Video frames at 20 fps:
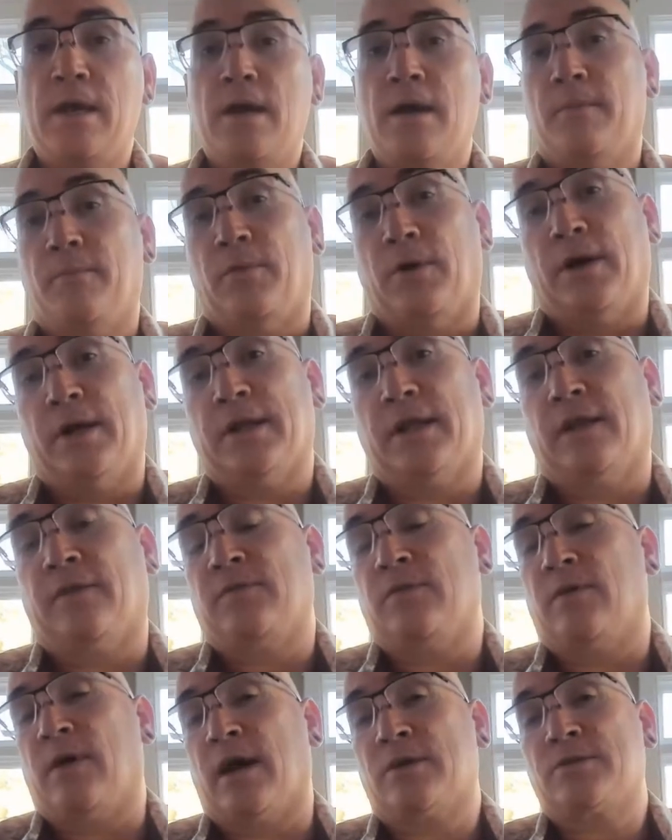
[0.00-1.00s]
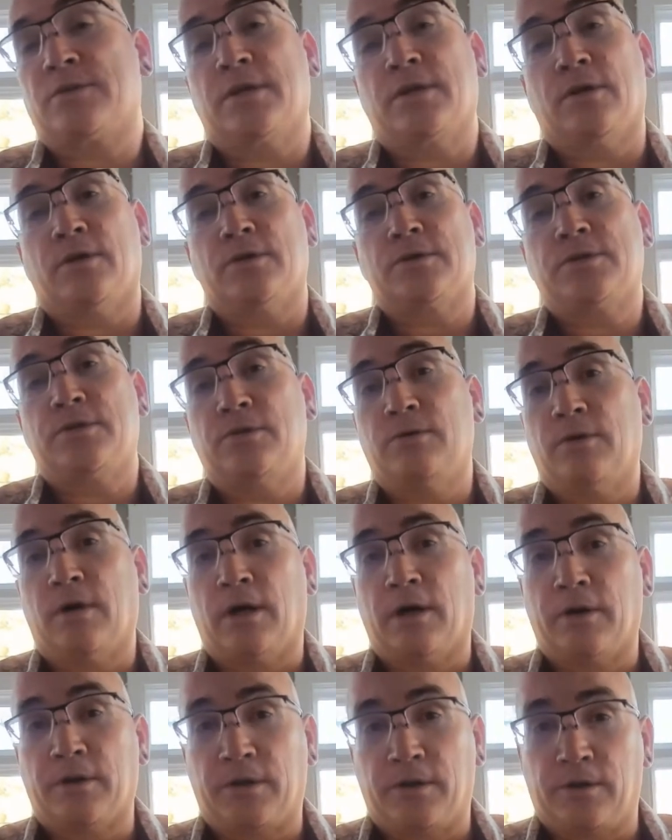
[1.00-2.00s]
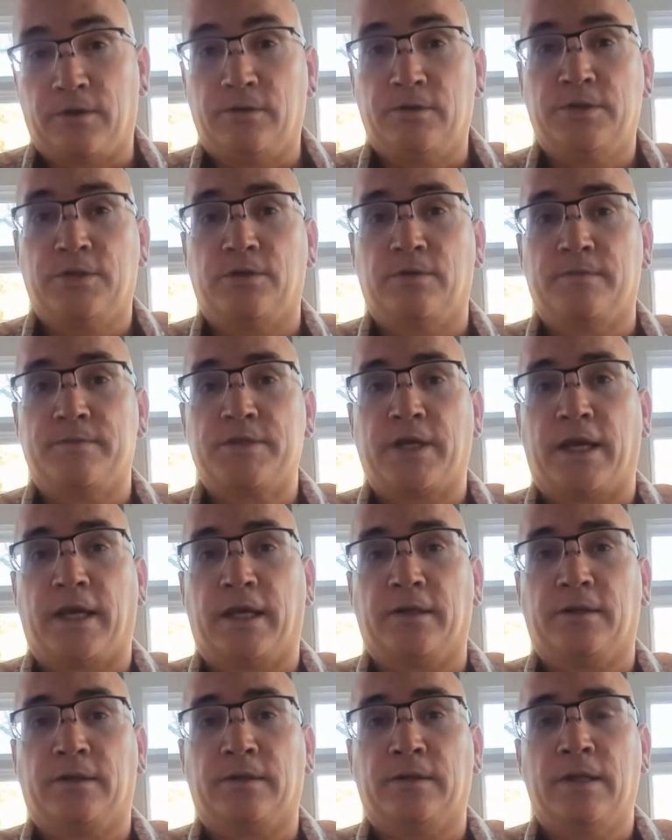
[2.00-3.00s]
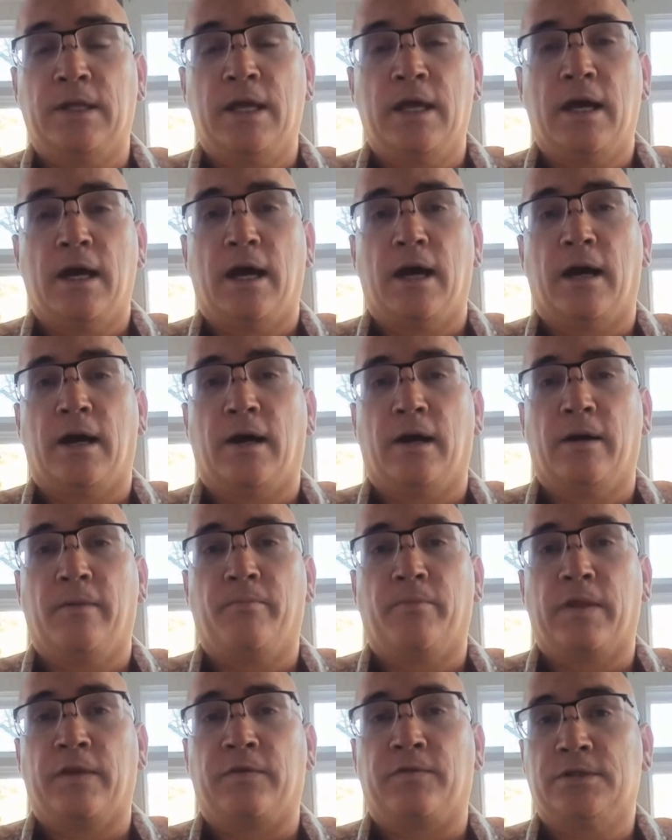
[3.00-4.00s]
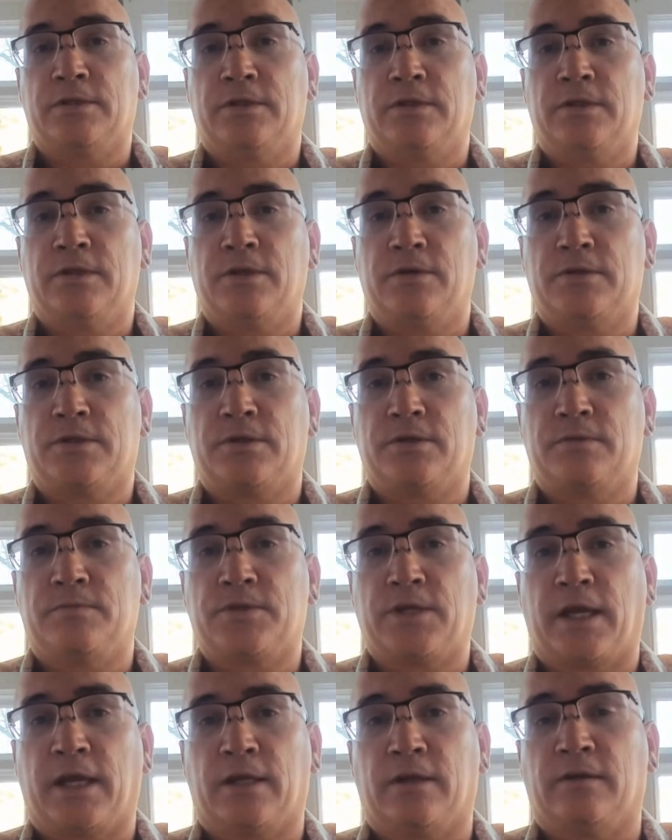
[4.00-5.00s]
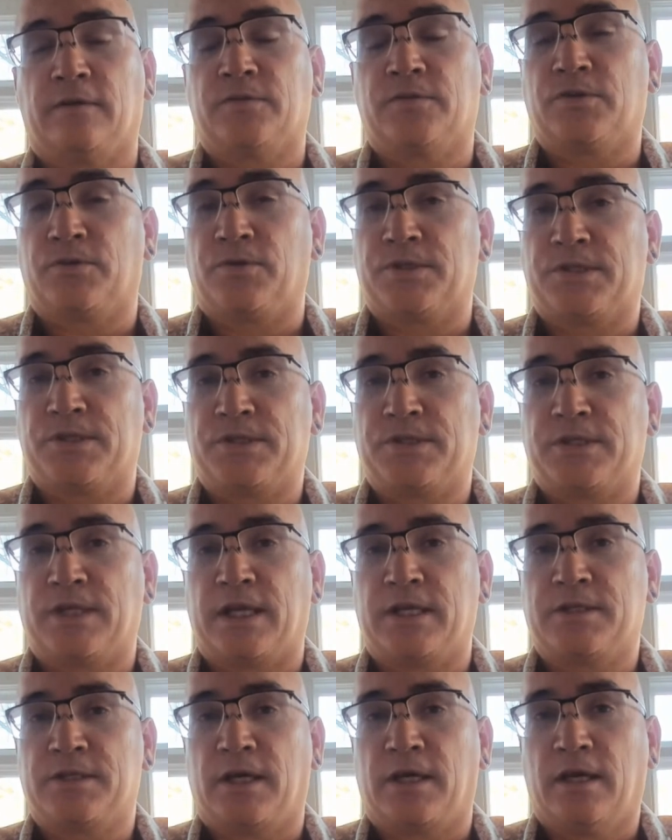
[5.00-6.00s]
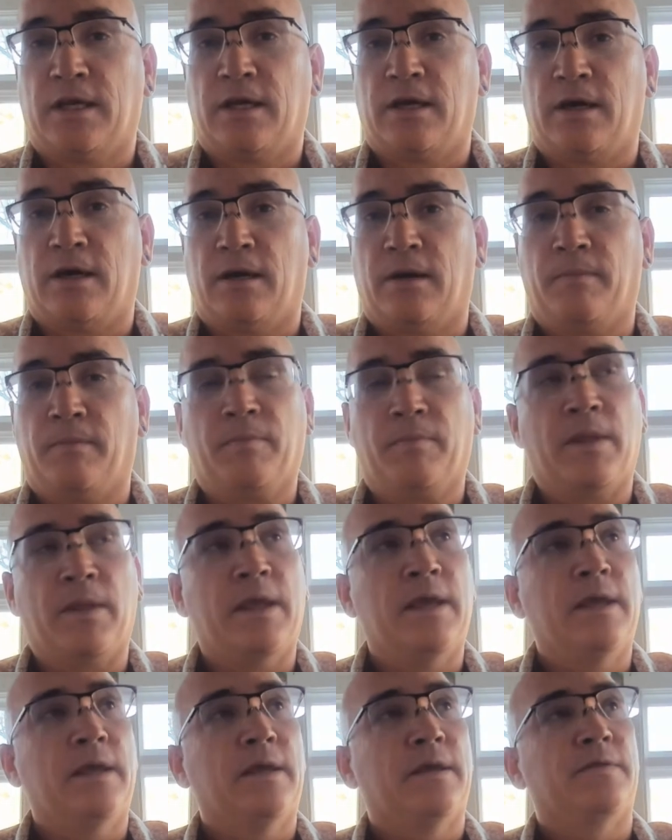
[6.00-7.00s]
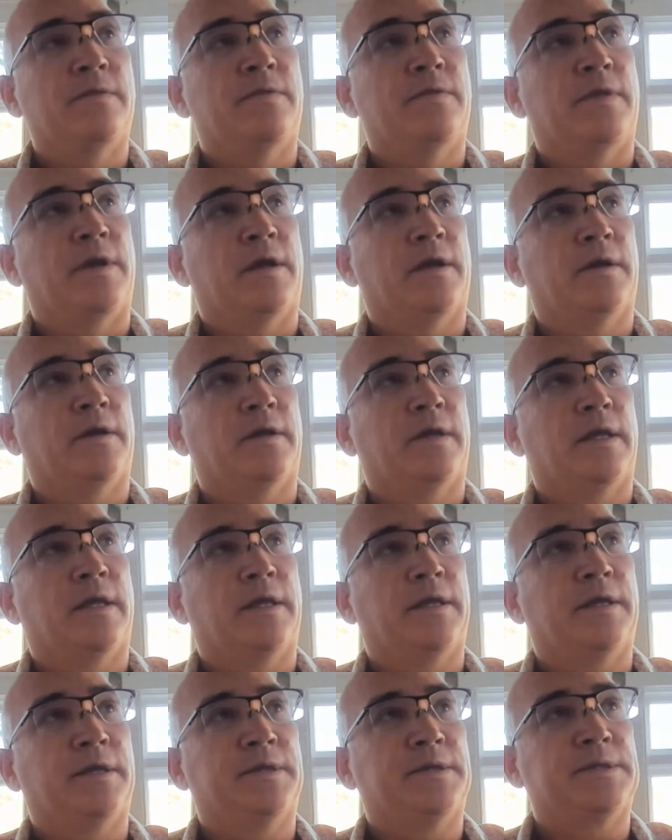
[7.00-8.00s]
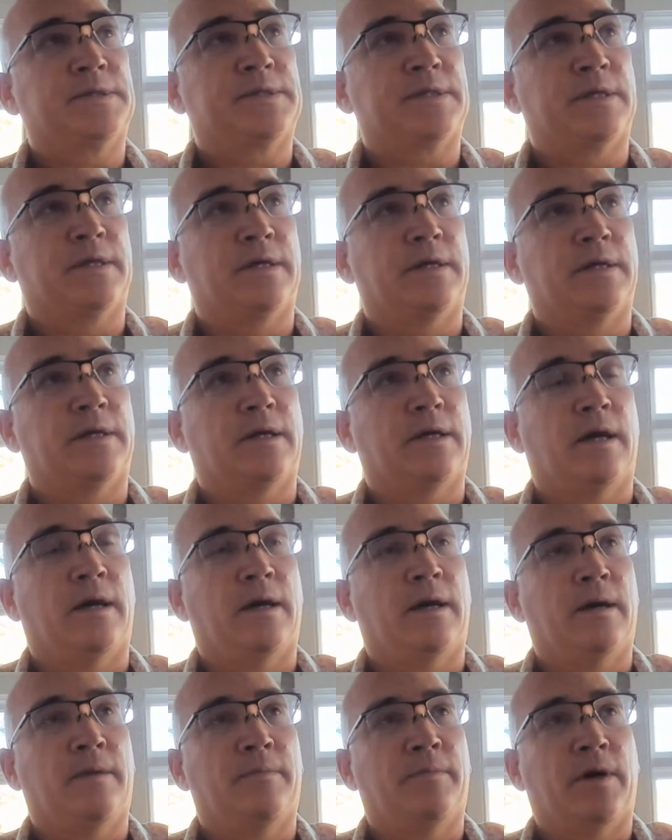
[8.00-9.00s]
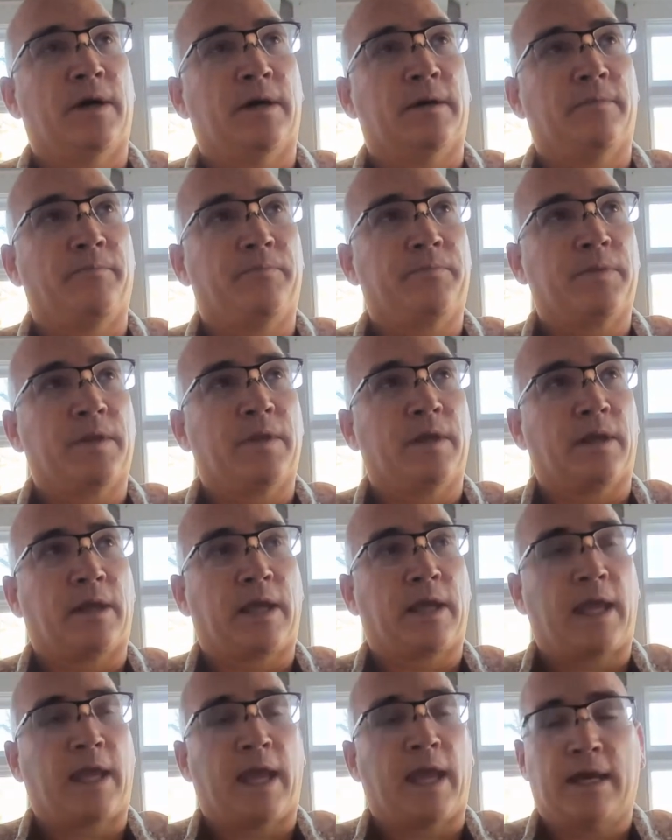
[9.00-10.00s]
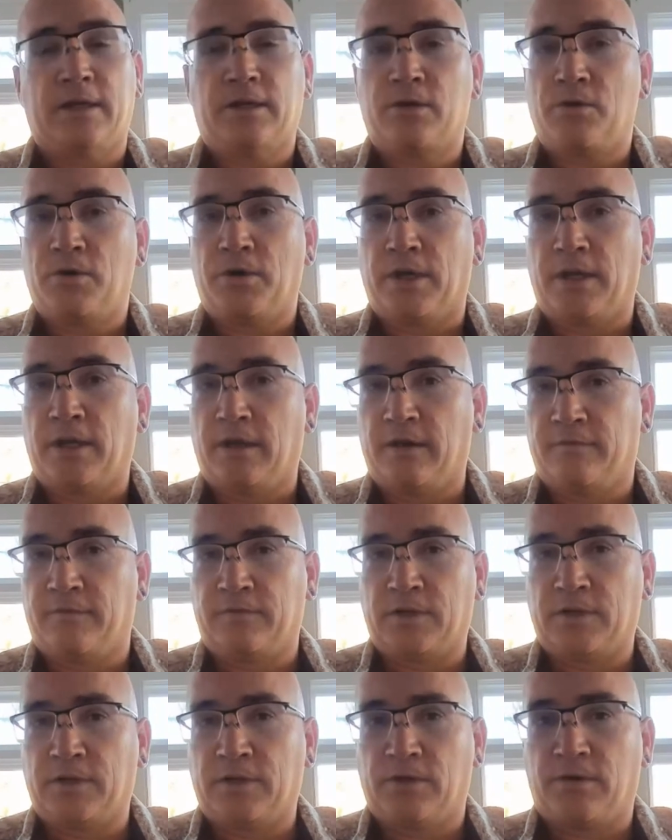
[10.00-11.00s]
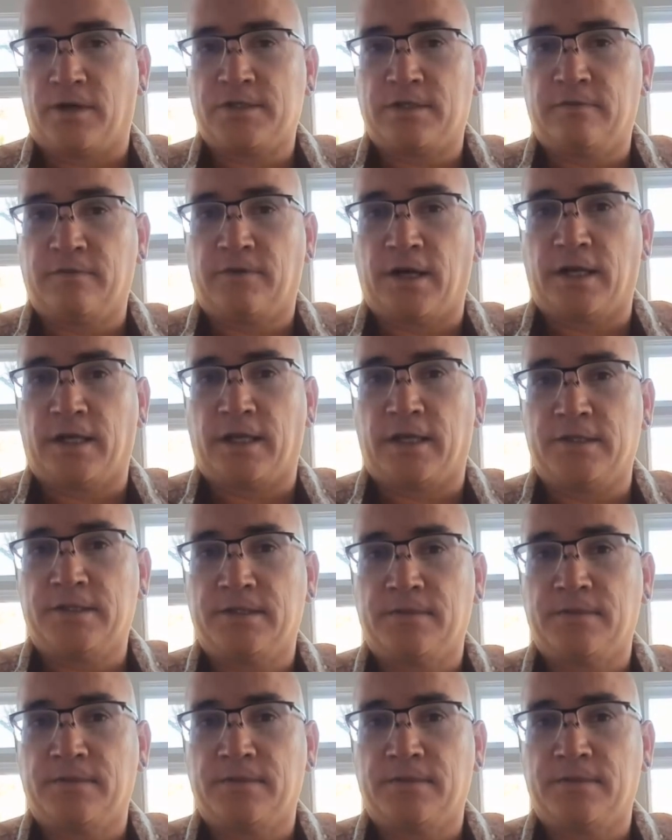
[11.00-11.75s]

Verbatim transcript: But if you actually go to our YouTube channel, um, if you go to the YouTube channel of twistedsage.com, there is a, um, um, a category of 50 Question Fridays